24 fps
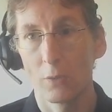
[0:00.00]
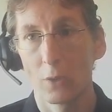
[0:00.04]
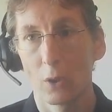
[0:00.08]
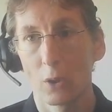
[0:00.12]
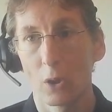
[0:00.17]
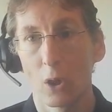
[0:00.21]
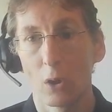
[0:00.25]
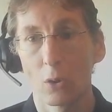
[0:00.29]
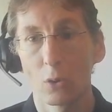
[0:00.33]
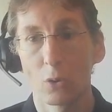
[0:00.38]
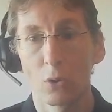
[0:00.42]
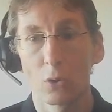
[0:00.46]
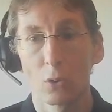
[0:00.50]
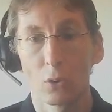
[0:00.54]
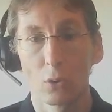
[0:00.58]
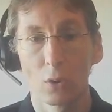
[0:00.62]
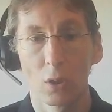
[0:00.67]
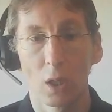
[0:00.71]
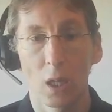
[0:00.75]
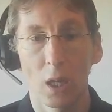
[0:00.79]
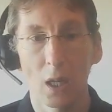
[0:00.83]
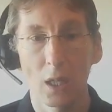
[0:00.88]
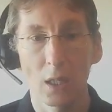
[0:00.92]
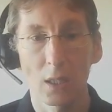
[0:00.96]
you go to
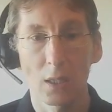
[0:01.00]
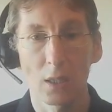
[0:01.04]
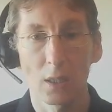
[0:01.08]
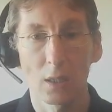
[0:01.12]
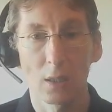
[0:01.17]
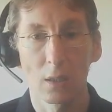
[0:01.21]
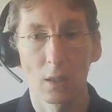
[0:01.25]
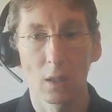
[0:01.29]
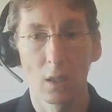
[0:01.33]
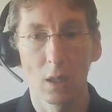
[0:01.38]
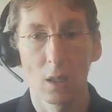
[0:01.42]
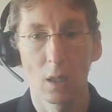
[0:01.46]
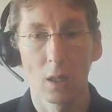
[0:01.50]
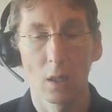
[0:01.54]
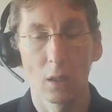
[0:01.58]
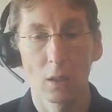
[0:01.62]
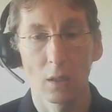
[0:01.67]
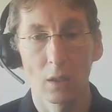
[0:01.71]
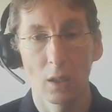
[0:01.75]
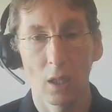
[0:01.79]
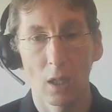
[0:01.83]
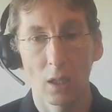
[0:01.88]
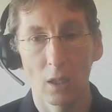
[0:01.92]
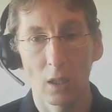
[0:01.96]
next,
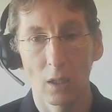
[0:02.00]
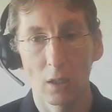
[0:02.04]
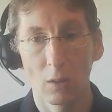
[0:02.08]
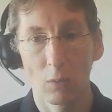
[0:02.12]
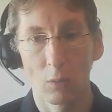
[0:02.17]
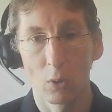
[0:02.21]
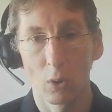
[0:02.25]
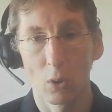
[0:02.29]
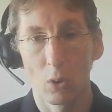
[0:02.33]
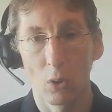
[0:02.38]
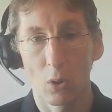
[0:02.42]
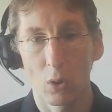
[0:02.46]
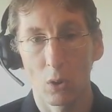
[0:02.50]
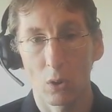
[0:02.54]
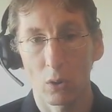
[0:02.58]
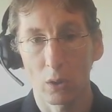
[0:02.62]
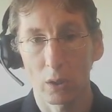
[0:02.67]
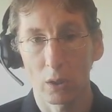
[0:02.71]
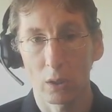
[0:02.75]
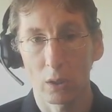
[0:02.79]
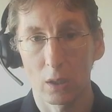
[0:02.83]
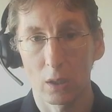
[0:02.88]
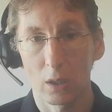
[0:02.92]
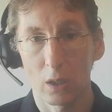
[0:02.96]
then it will
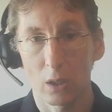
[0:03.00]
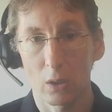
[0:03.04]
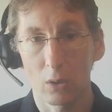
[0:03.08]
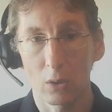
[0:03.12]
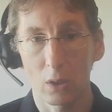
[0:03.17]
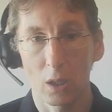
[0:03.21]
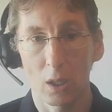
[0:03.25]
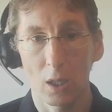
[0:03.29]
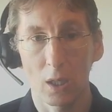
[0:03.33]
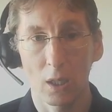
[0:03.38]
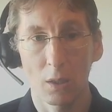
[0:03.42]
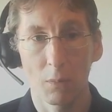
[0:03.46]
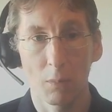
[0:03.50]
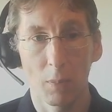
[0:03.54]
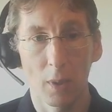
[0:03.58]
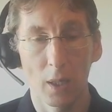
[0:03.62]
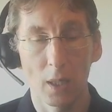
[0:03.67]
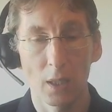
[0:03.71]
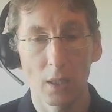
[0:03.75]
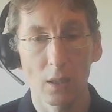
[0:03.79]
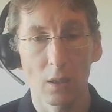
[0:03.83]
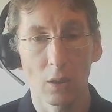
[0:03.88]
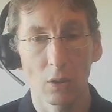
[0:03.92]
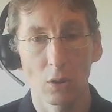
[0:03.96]
calculate
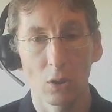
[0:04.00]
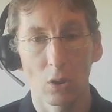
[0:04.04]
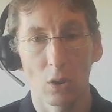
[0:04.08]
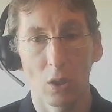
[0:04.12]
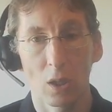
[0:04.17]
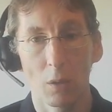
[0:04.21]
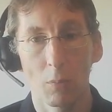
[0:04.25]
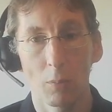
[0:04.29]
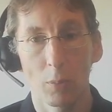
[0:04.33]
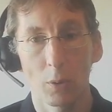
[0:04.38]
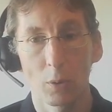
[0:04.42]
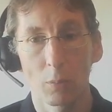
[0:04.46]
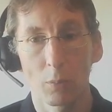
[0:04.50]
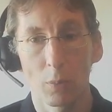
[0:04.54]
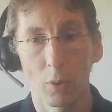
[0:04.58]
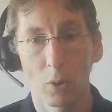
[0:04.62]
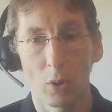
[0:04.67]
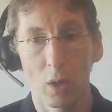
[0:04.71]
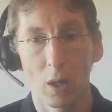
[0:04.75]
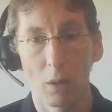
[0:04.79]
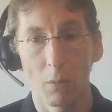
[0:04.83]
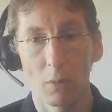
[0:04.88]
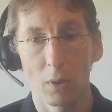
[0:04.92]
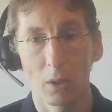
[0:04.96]
based on your input
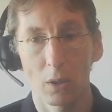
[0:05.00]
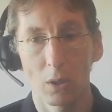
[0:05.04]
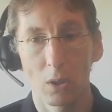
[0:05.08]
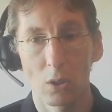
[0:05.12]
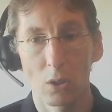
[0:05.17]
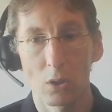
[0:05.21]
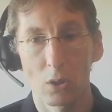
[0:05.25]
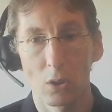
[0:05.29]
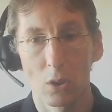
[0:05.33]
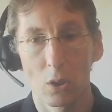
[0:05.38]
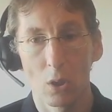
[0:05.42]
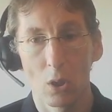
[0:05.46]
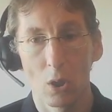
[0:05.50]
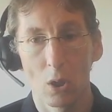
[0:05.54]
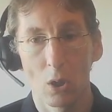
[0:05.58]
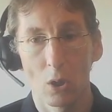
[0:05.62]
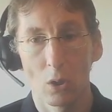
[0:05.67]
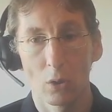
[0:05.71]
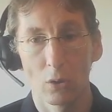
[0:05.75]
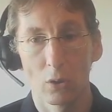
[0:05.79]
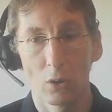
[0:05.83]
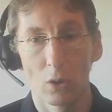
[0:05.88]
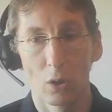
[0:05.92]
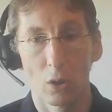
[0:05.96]
parameters
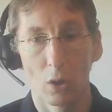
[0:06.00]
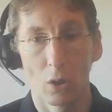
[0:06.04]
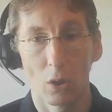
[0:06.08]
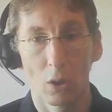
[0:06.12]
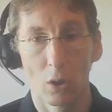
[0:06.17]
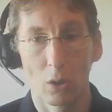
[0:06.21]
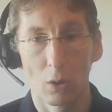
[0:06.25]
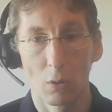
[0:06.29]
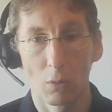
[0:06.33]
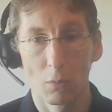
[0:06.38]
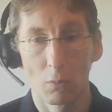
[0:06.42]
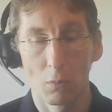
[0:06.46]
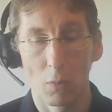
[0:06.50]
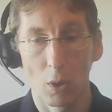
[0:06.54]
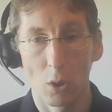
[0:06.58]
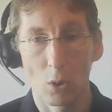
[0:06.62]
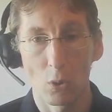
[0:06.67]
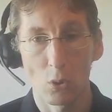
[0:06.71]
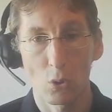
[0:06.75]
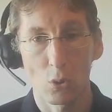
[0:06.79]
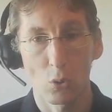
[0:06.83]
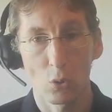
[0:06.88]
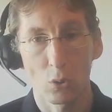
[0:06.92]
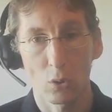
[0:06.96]
the
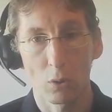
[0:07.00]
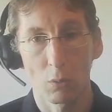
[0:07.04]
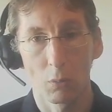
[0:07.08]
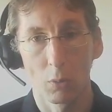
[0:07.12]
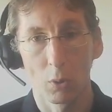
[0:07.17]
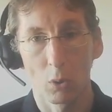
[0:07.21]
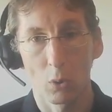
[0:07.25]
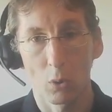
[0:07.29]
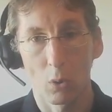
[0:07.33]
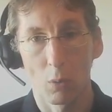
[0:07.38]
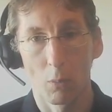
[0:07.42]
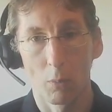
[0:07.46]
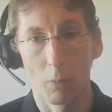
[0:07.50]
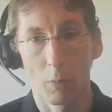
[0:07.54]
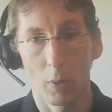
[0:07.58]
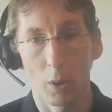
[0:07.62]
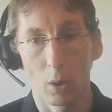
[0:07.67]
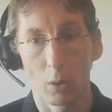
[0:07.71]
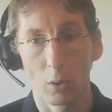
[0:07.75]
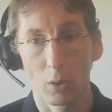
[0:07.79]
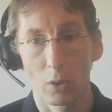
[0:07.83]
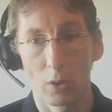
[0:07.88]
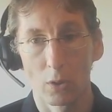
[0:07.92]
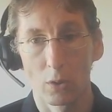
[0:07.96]
most suitable
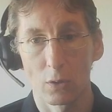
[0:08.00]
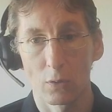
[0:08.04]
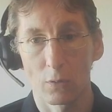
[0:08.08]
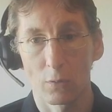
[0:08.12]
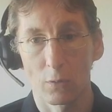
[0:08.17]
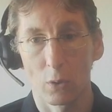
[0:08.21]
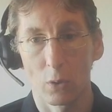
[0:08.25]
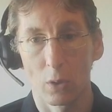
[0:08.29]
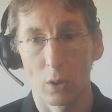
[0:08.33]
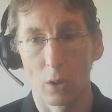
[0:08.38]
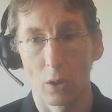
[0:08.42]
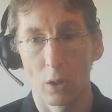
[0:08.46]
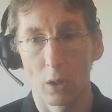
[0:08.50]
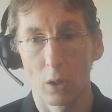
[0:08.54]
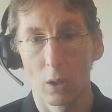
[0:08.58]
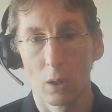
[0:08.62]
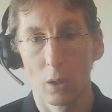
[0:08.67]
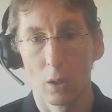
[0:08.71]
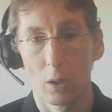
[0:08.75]
components for